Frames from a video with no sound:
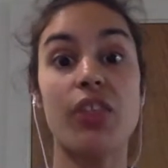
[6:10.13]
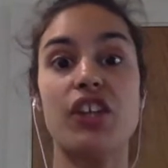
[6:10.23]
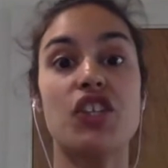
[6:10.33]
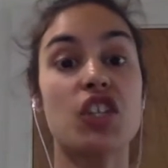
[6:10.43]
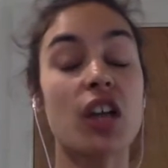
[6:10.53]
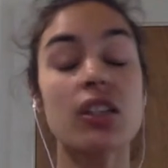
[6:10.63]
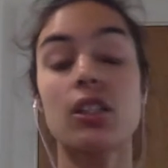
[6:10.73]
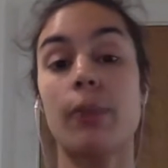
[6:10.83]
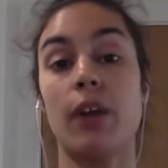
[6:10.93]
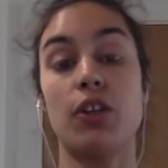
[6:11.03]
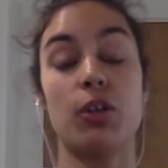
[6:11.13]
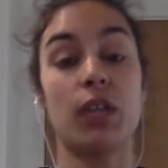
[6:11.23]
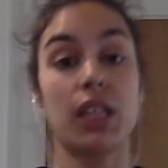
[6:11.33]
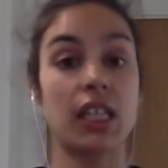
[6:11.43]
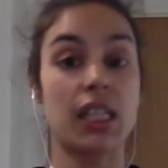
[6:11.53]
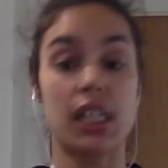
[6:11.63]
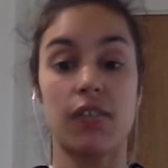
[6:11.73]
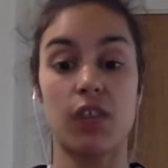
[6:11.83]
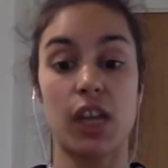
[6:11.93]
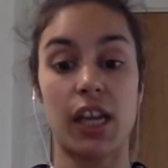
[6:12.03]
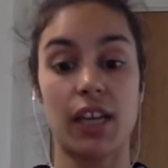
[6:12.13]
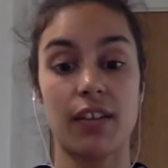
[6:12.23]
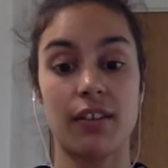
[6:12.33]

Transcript: they're just about doing things differently.